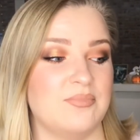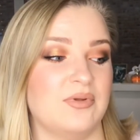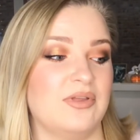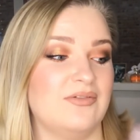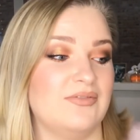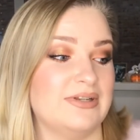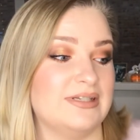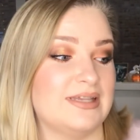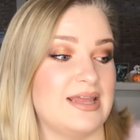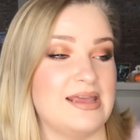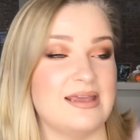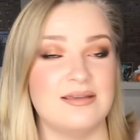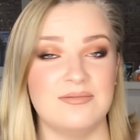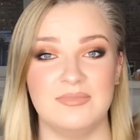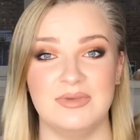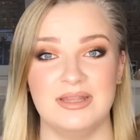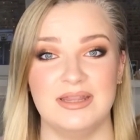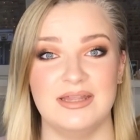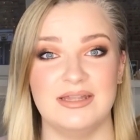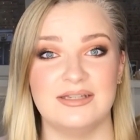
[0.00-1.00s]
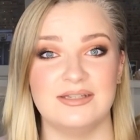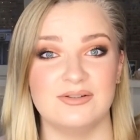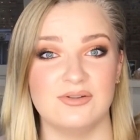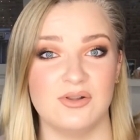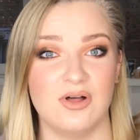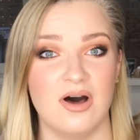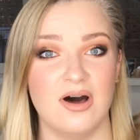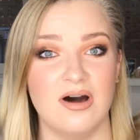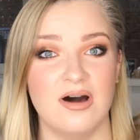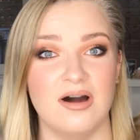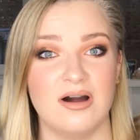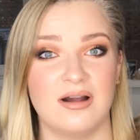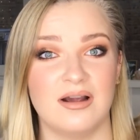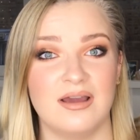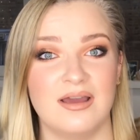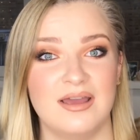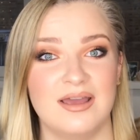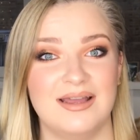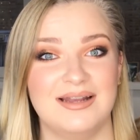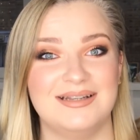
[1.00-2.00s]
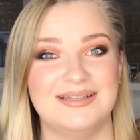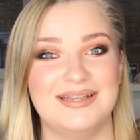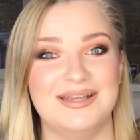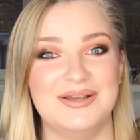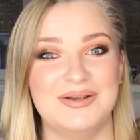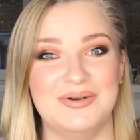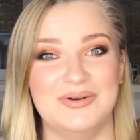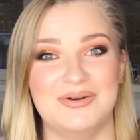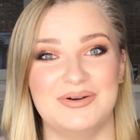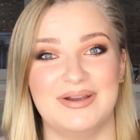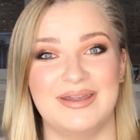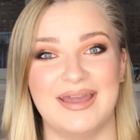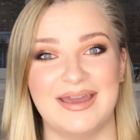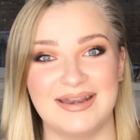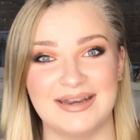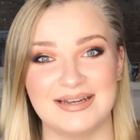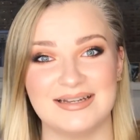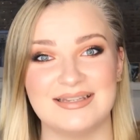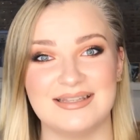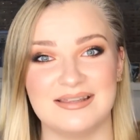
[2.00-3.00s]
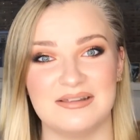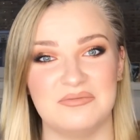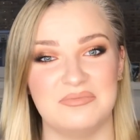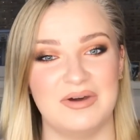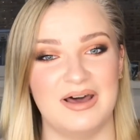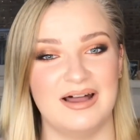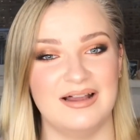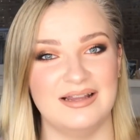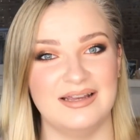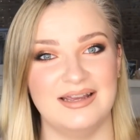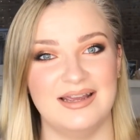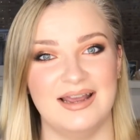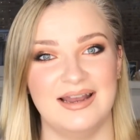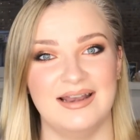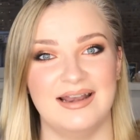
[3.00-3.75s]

believe it's taking me this long to get into the palette,